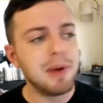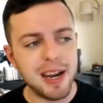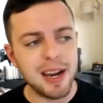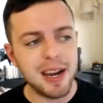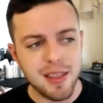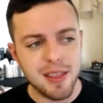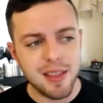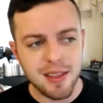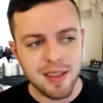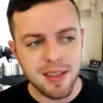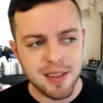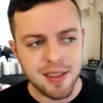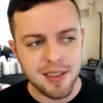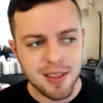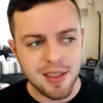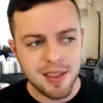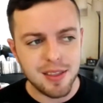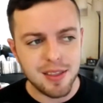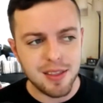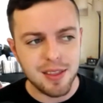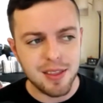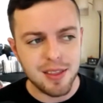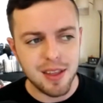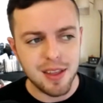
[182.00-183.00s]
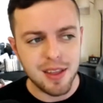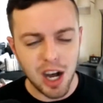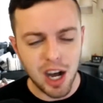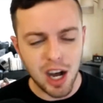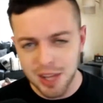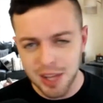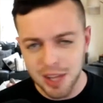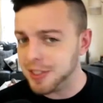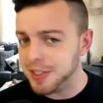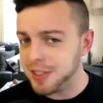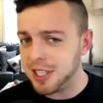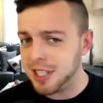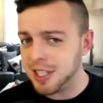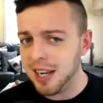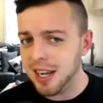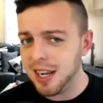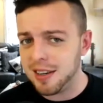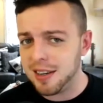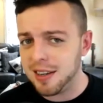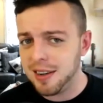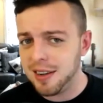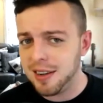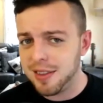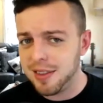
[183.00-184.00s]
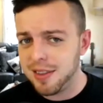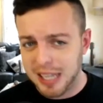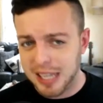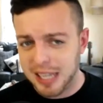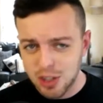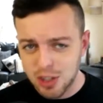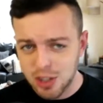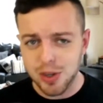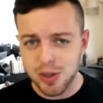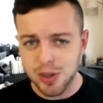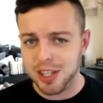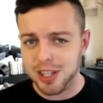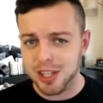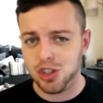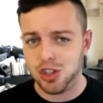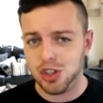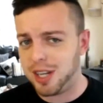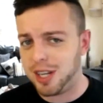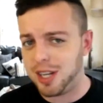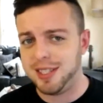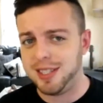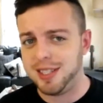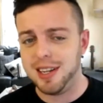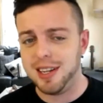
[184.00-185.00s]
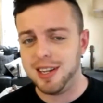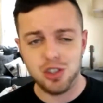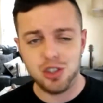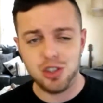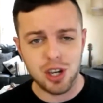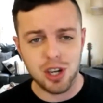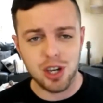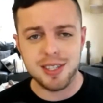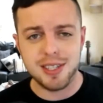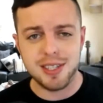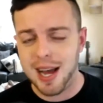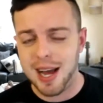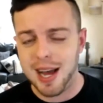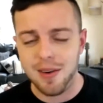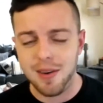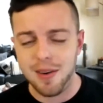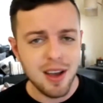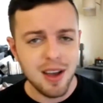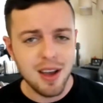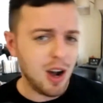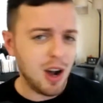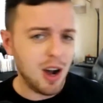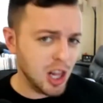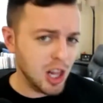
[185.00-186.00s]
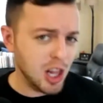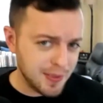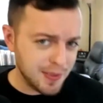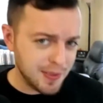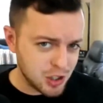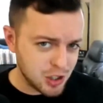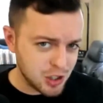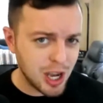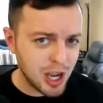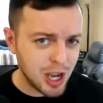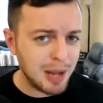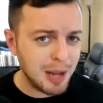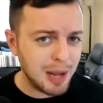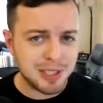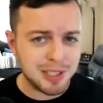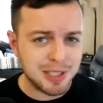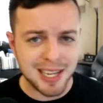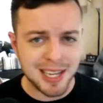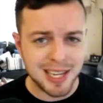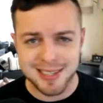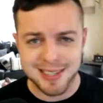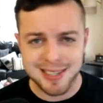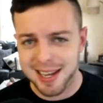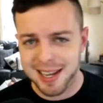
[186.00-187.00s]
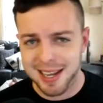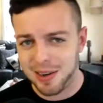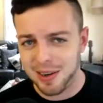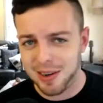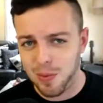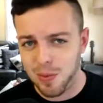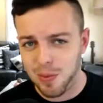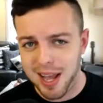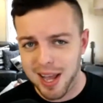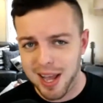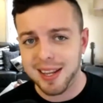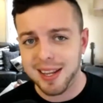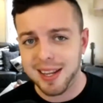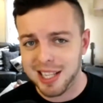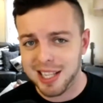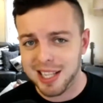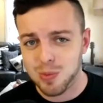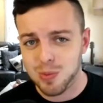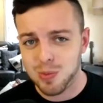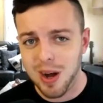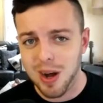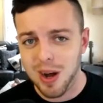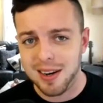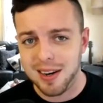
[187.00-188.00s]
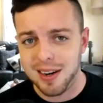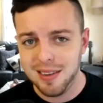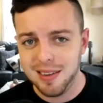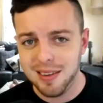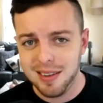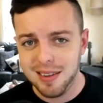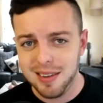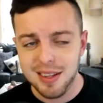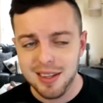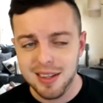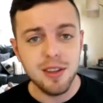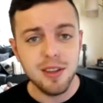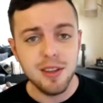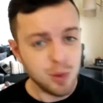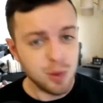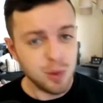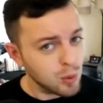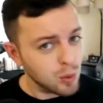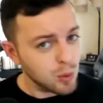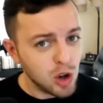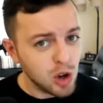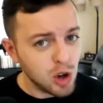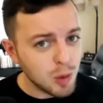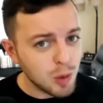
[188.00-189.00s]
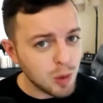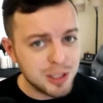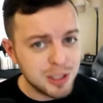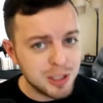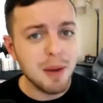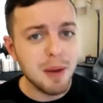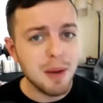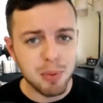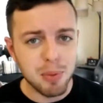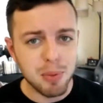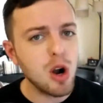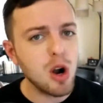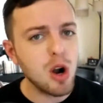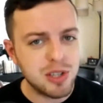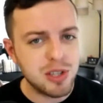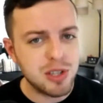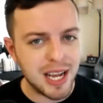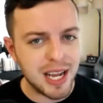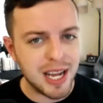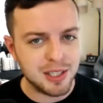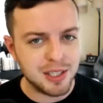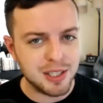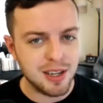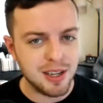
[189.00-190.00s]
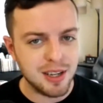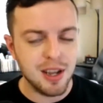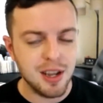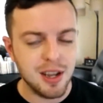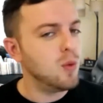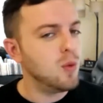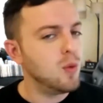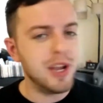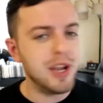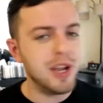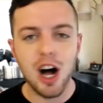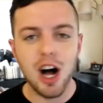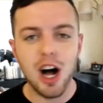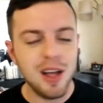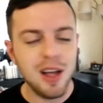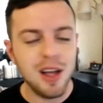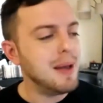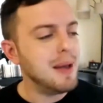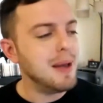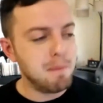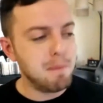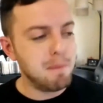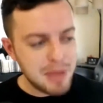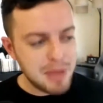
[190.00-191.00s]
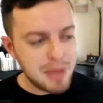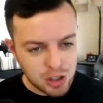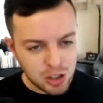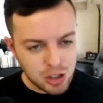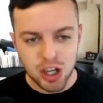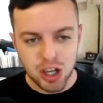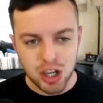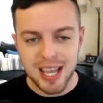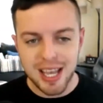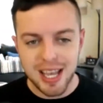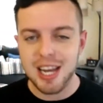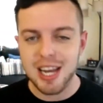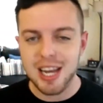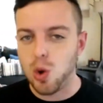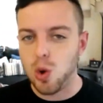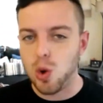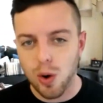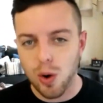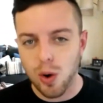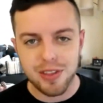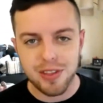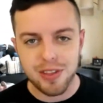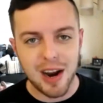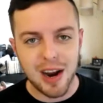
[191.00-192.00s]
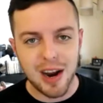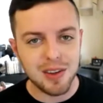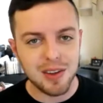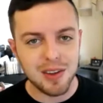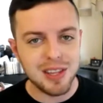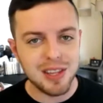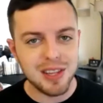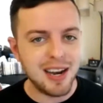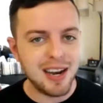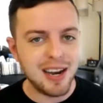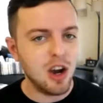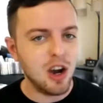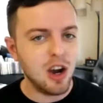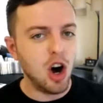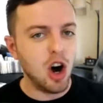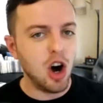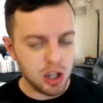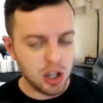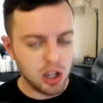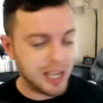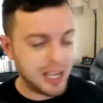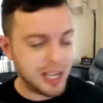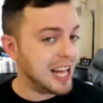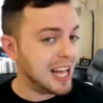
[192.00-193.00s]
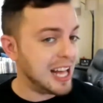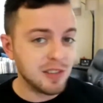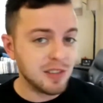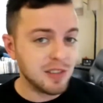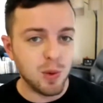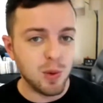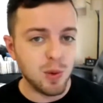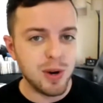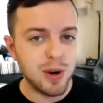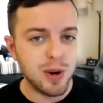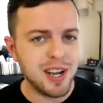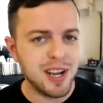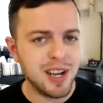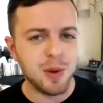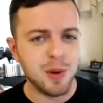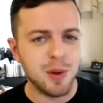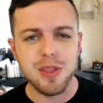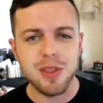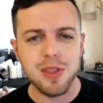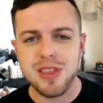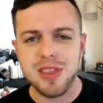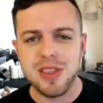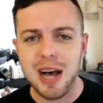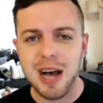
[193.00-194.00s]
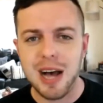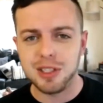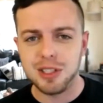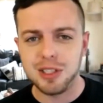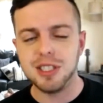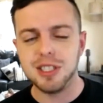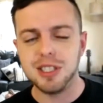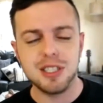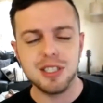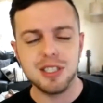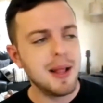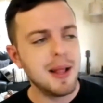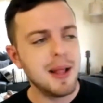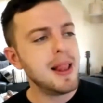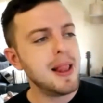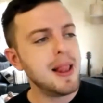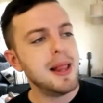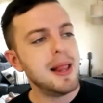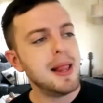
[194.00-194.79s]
But all of a sudden, the country gets shut down. All of our jobs get taken away. And guess what? The rubes protested. Michigan, North Carolina, California, there were thousands.